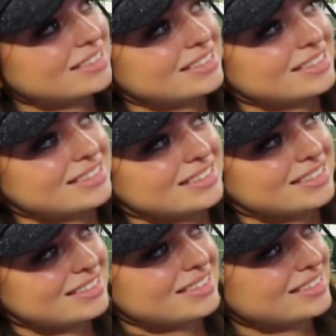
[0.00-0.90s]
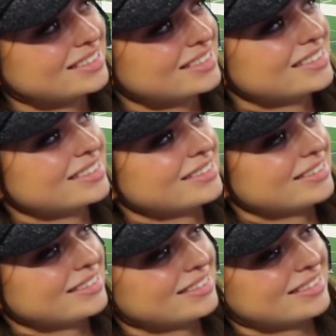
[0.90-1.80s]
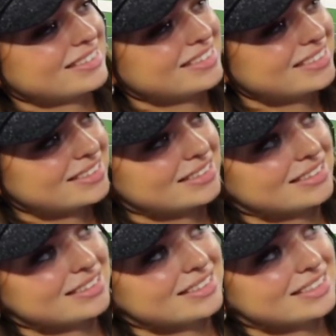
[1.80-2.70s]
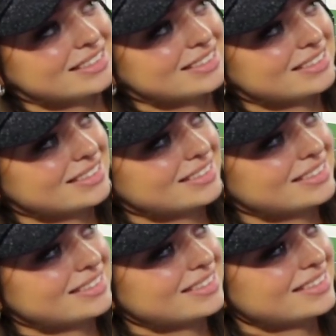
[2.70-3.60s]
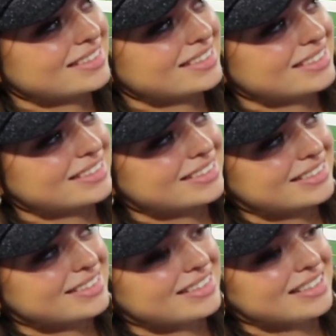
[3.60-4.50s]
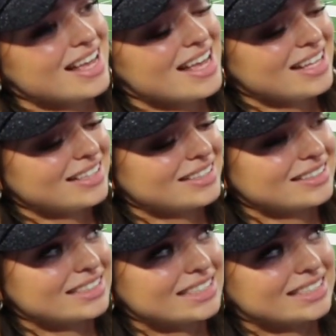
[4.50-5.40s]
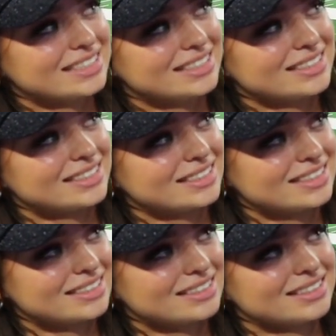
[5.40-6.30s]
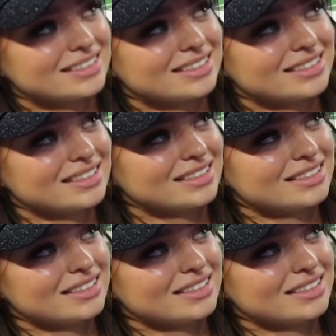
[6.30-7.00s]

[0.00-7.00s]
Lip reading: This person isn't speaking.